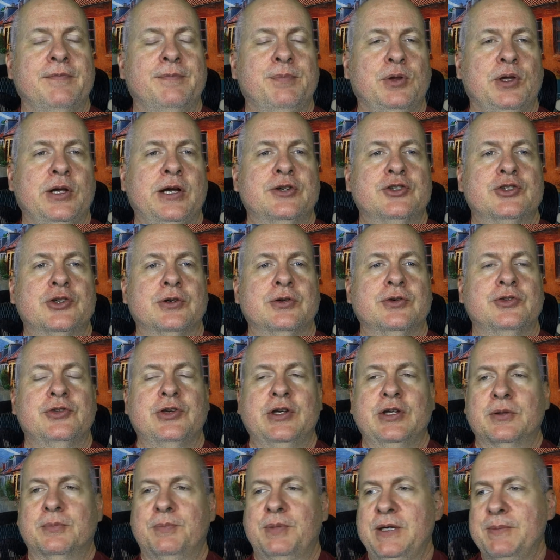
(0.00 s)
pleasure seeing
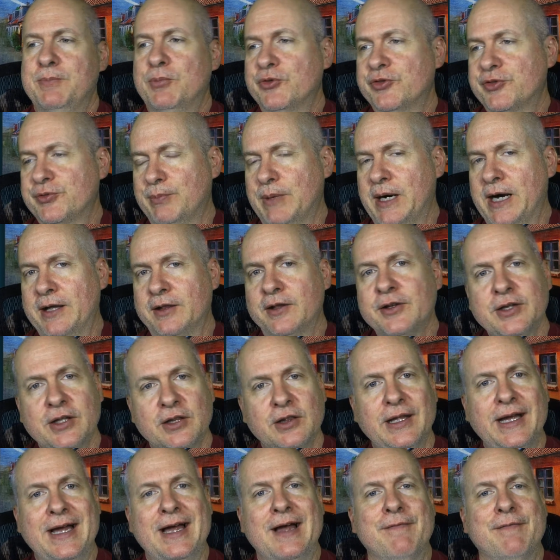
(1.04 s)
the people smiling and
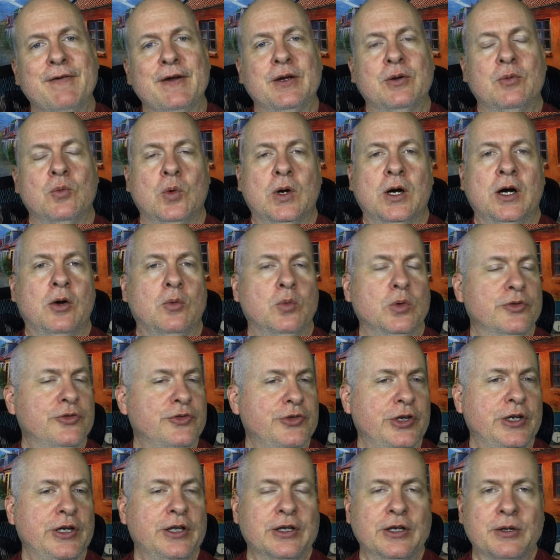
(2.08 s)
laughing while we're
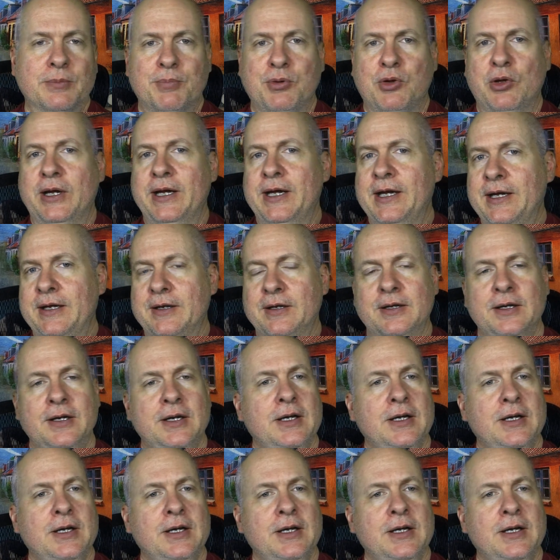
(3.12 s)
sitting there playing,